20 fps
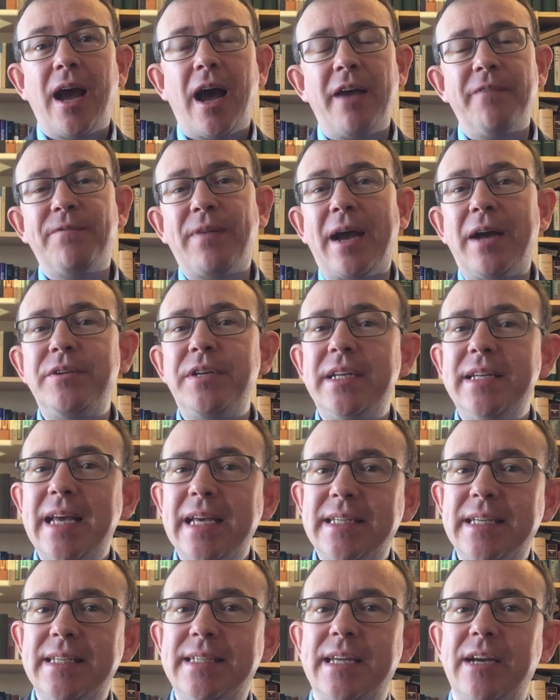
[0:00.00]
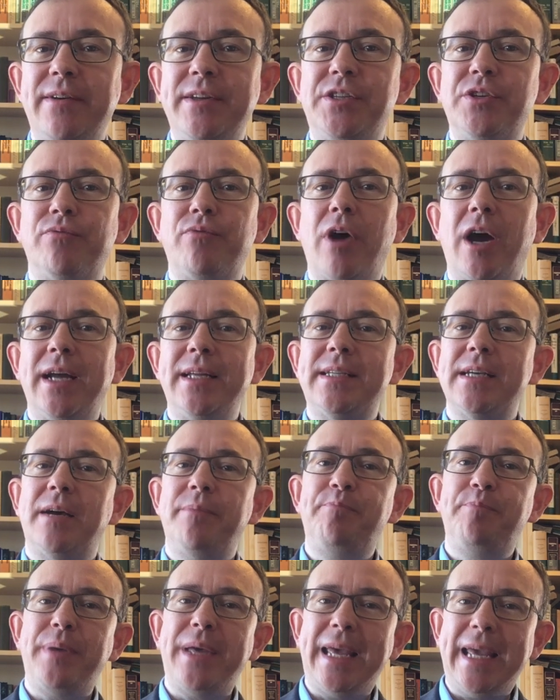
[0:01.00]
I found it necessary to write
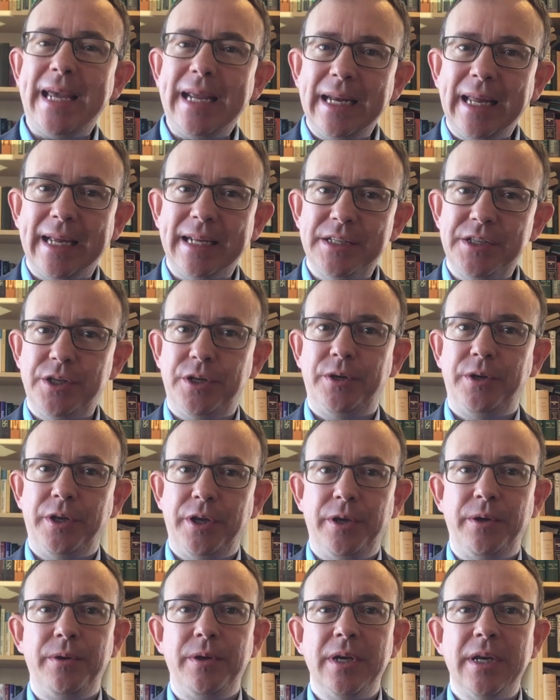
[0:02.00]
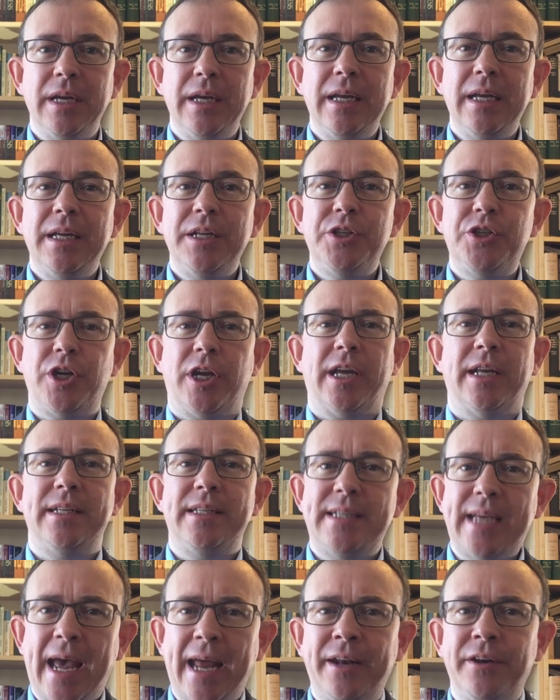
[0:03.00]
appealing to you to
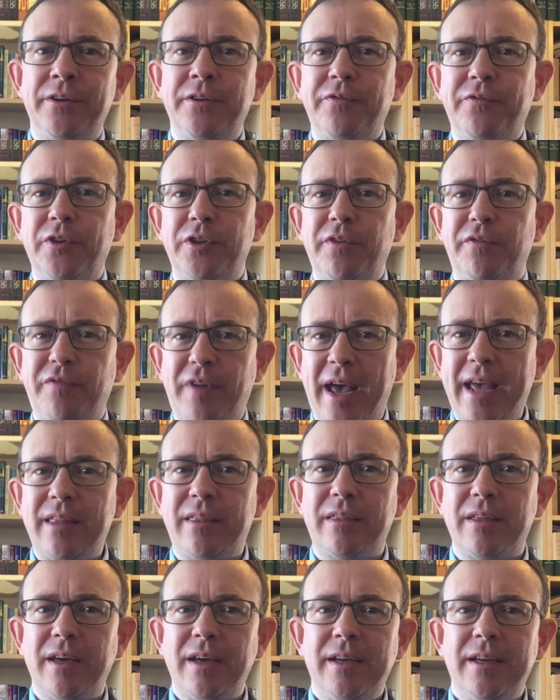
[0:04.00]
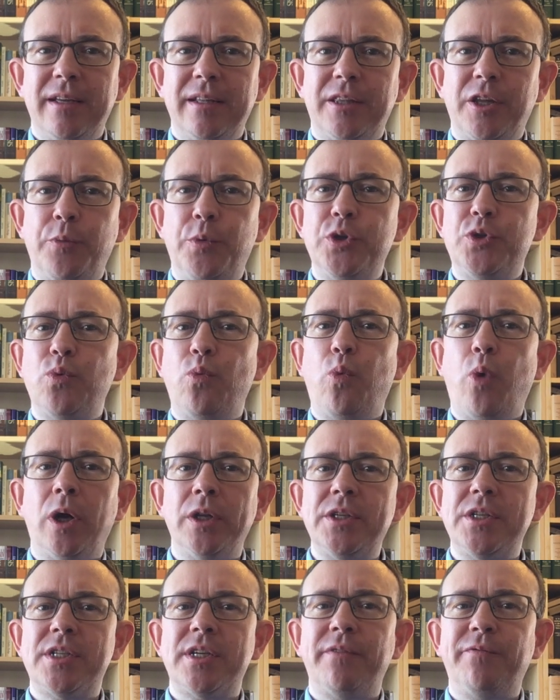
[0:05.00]
contend for the faith that was
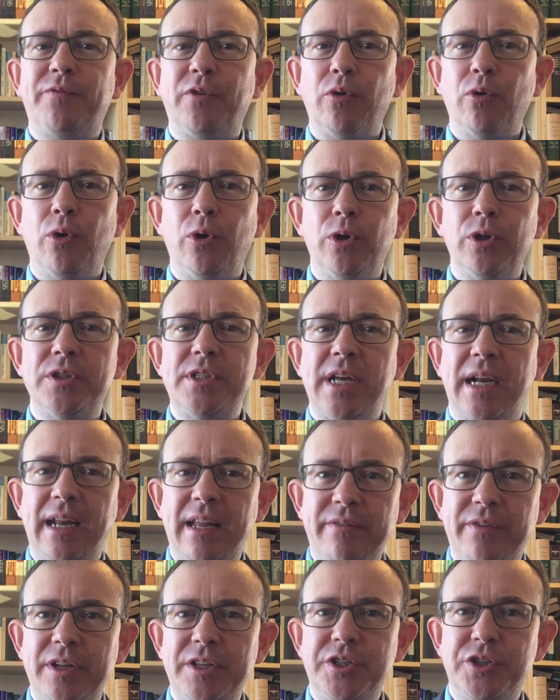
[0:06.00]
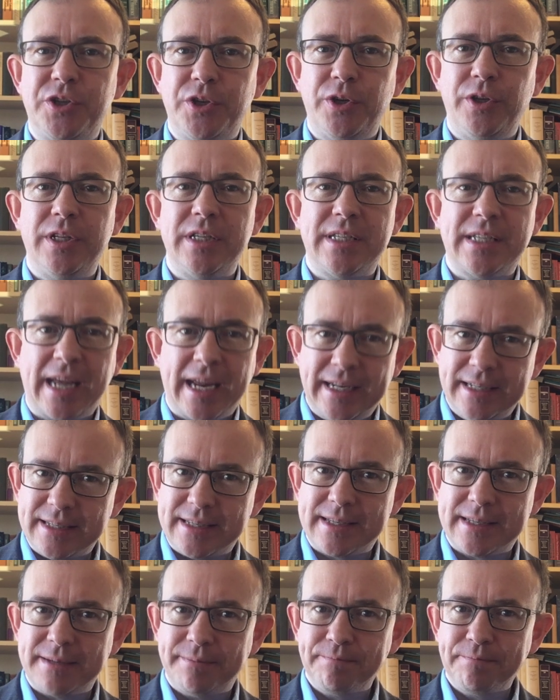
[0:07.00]
once and for all delivered to the
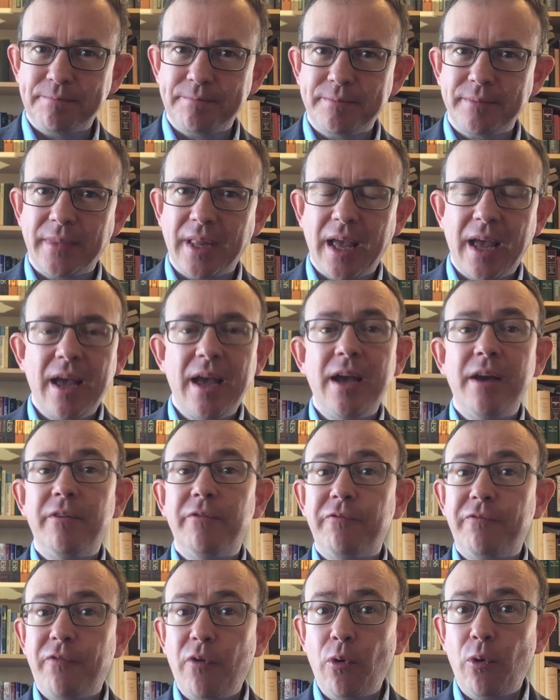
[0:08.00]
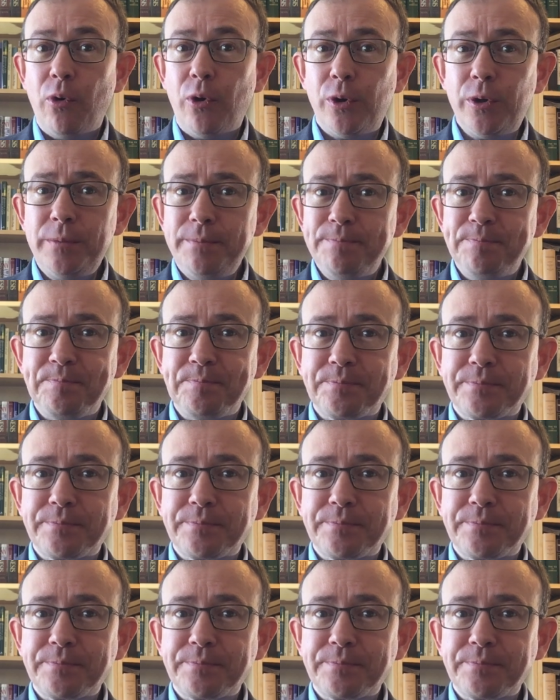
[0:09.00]
saints. For